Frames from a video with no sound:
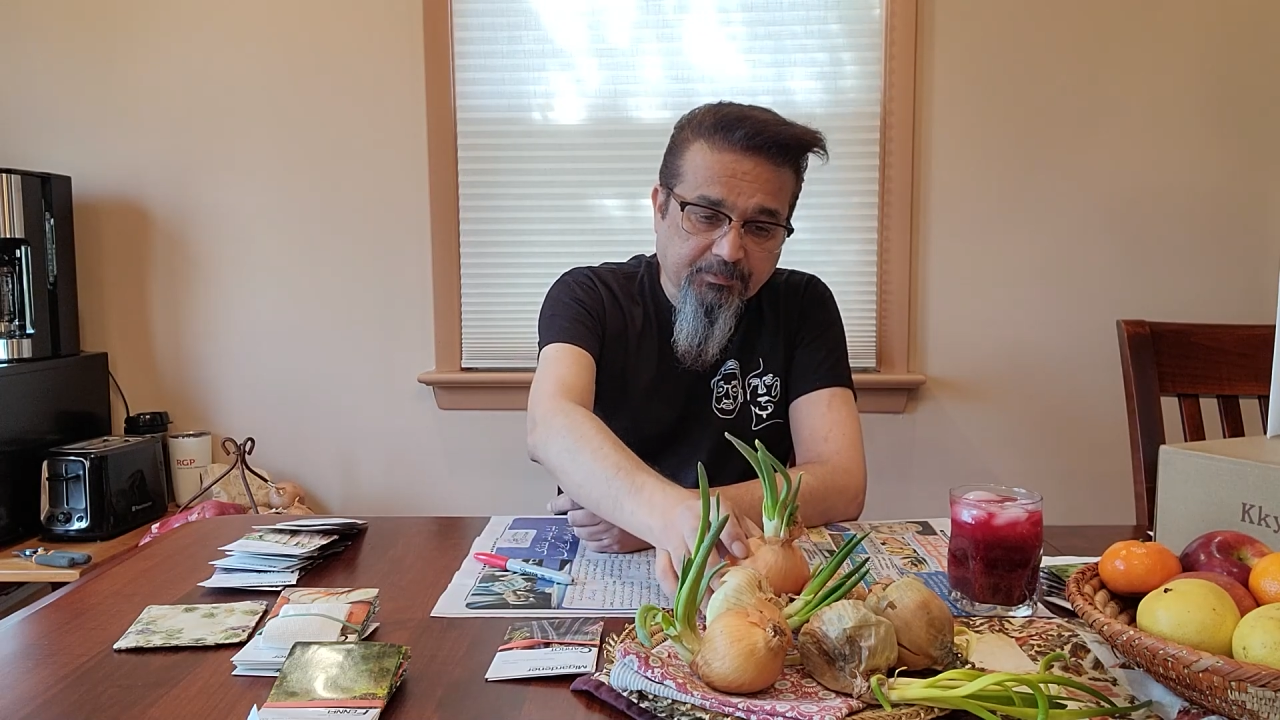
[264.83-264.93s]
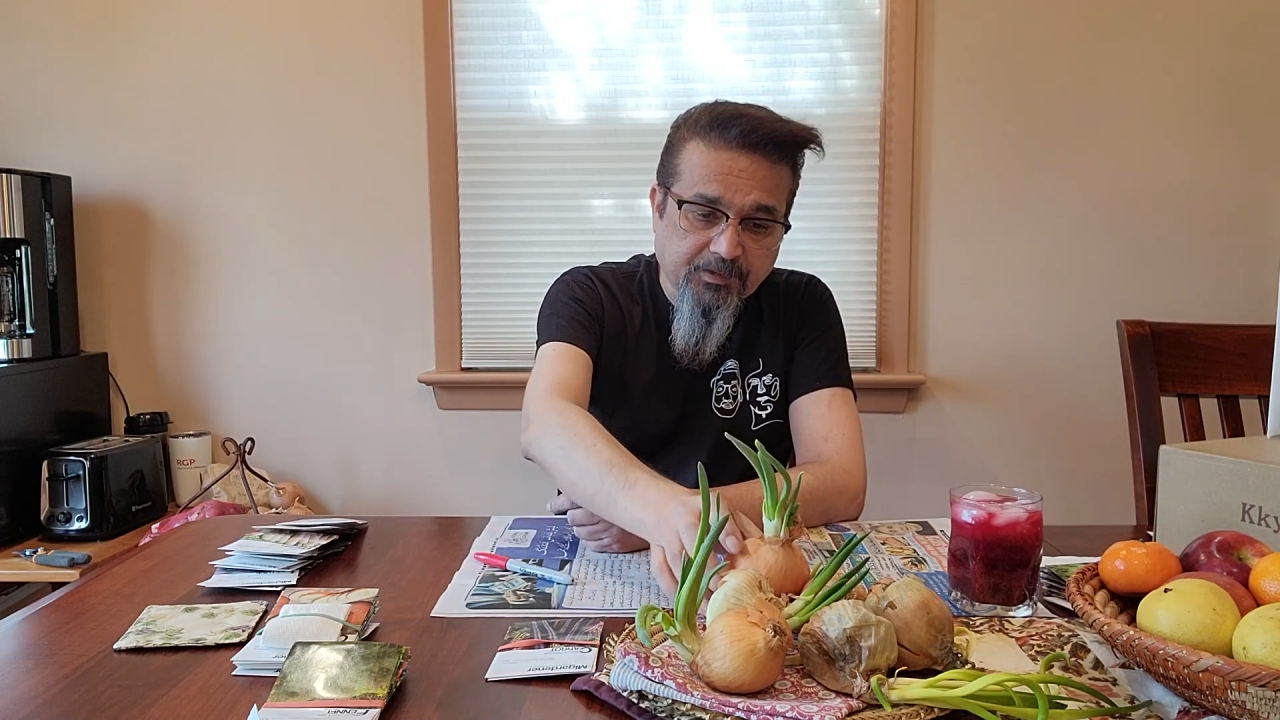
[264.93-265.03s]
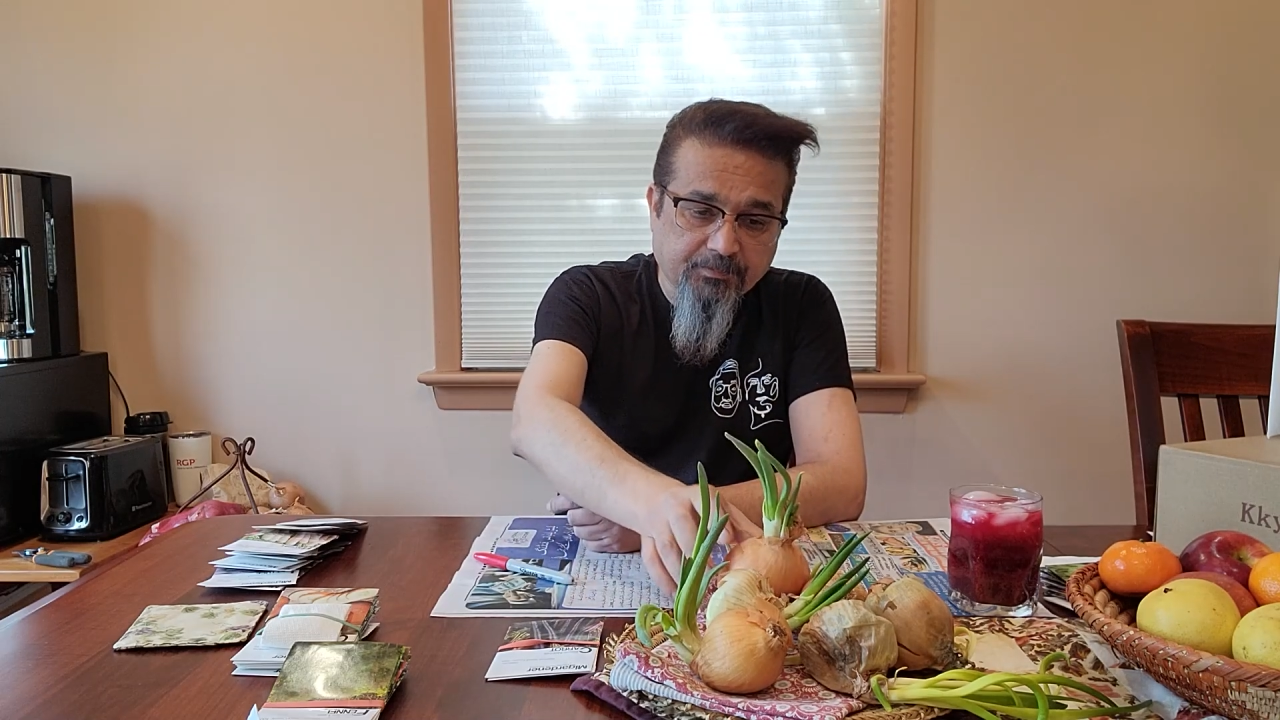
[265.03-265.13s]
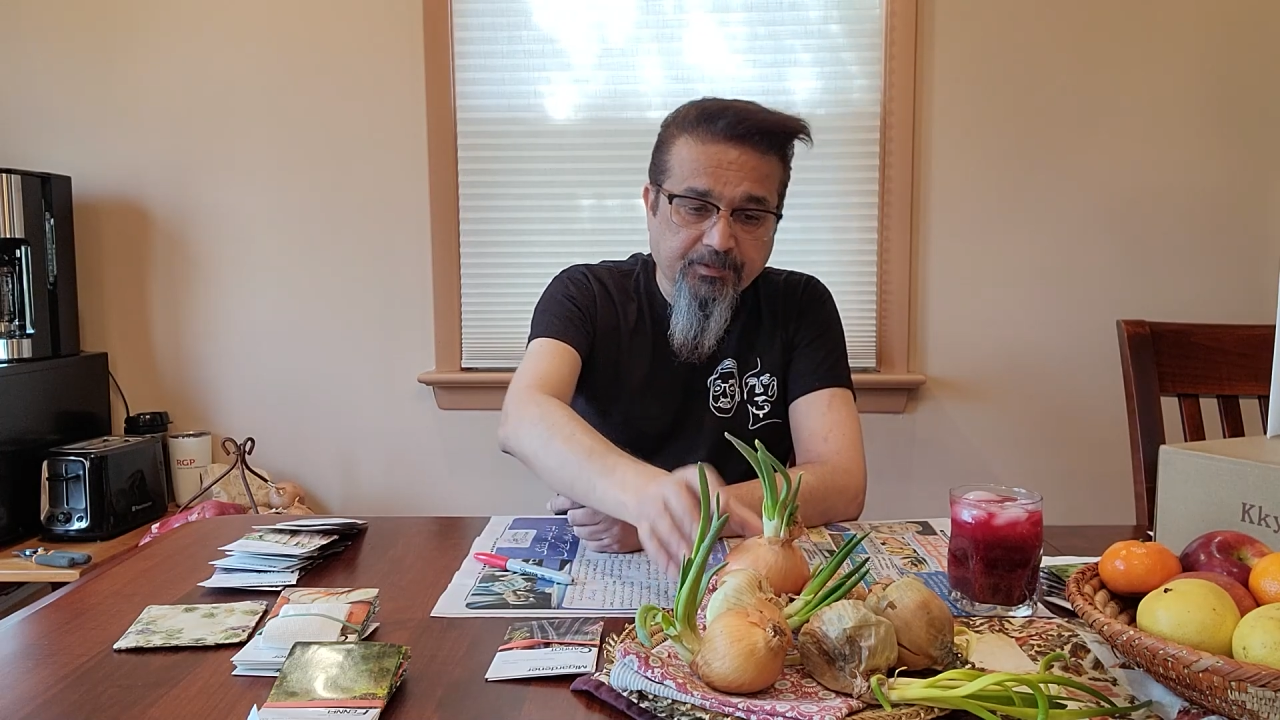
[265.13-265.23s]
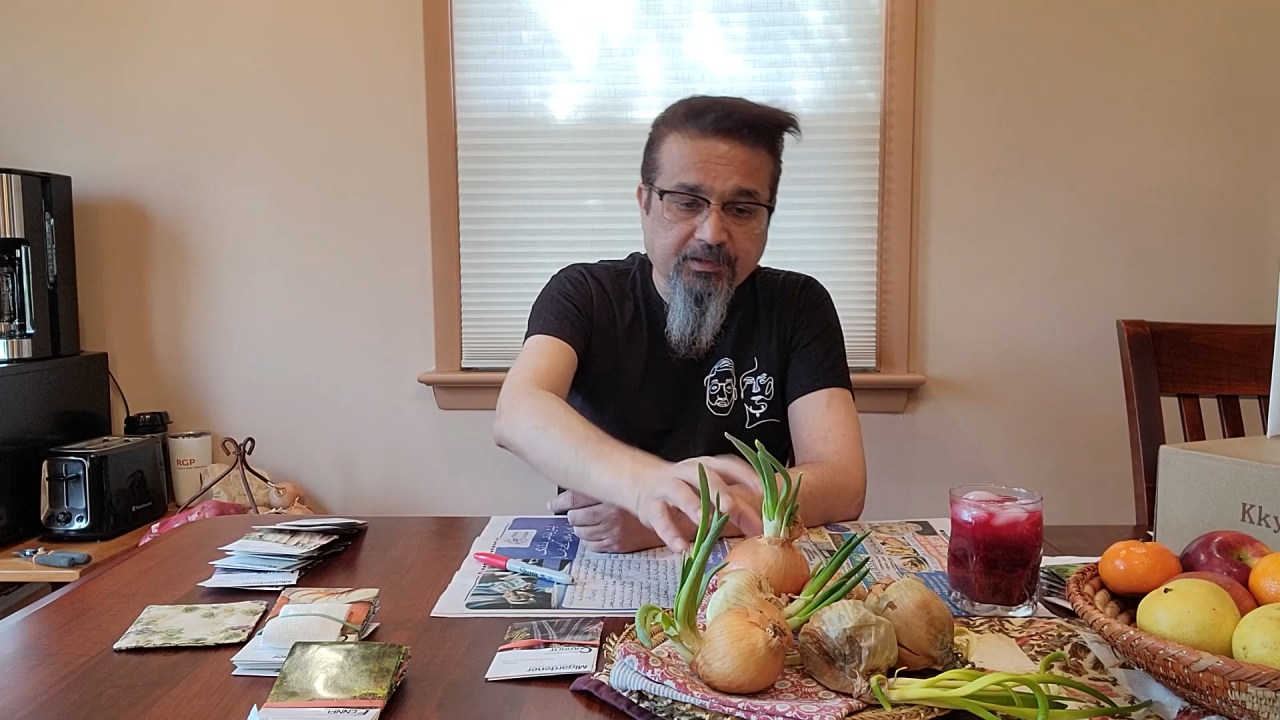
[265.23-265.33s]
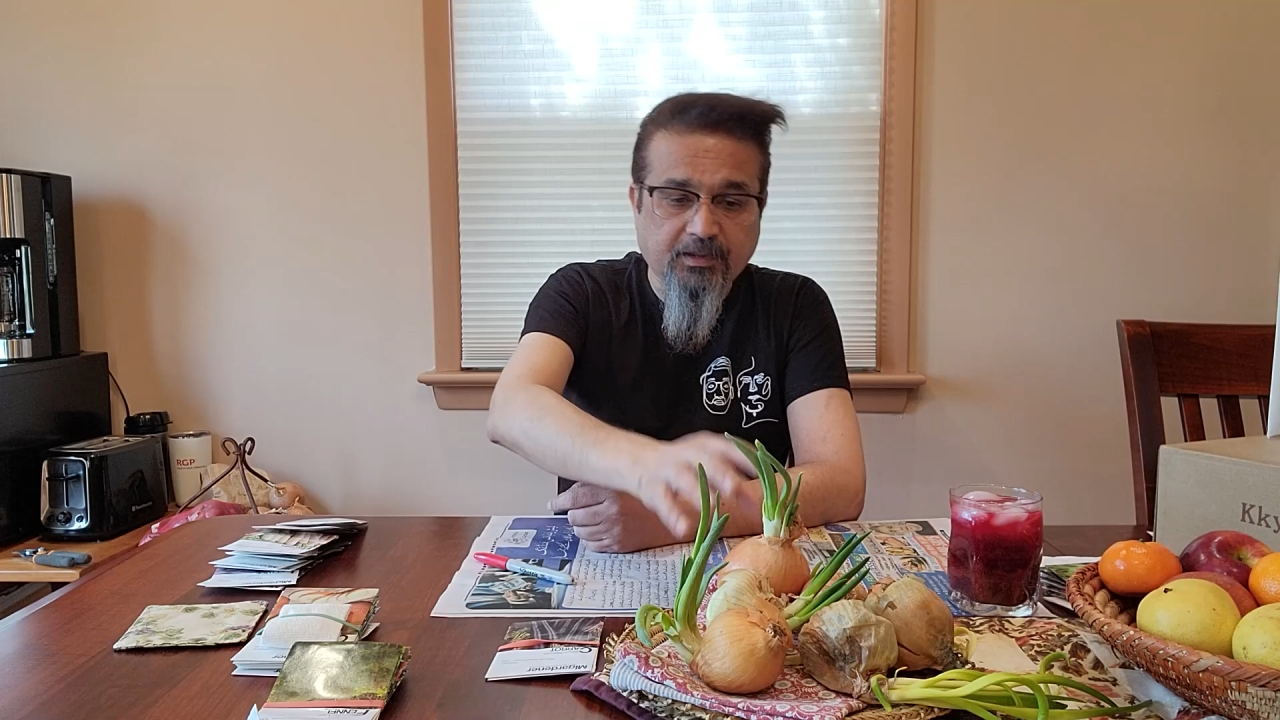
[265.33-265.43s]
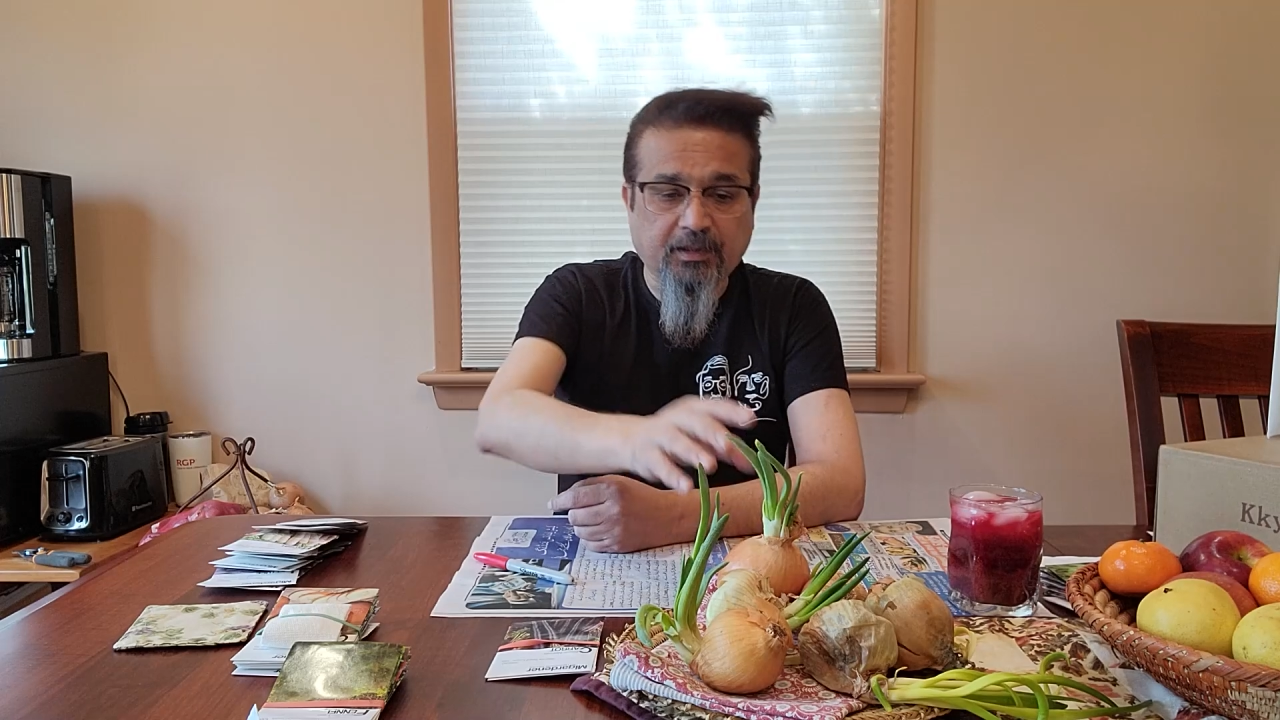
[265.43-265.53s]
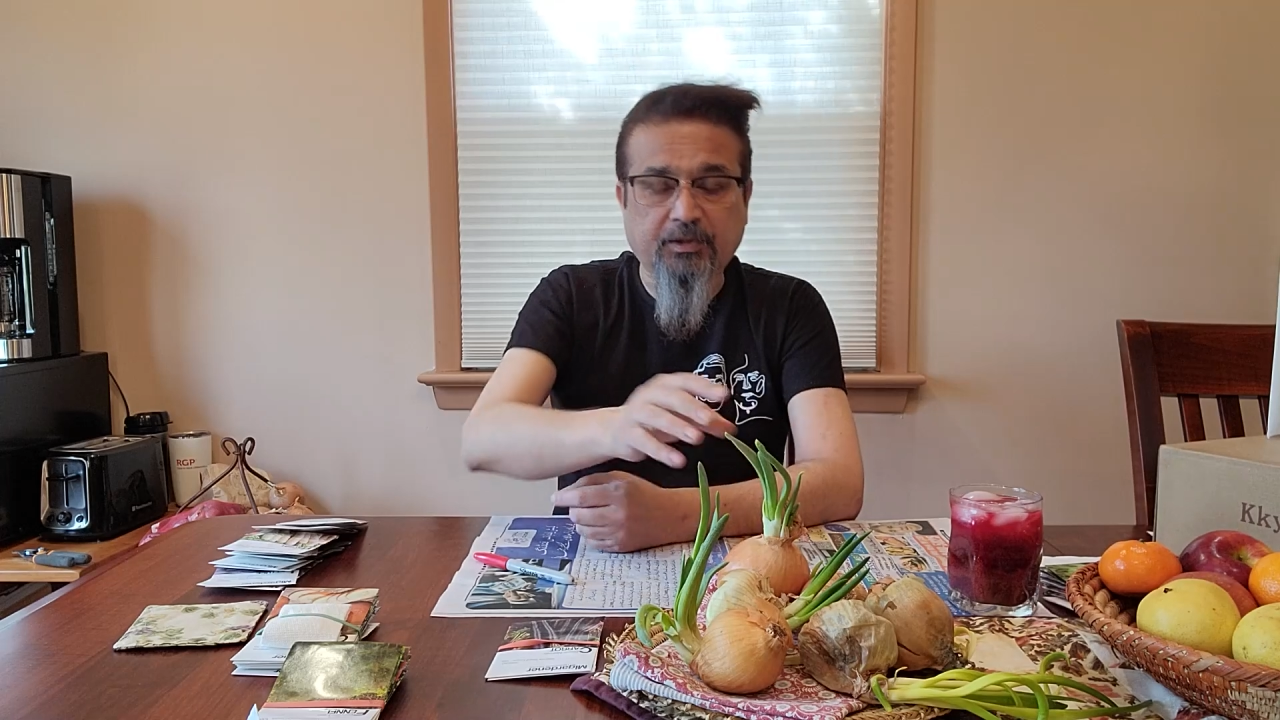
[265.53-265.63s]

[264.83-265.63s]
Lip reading: people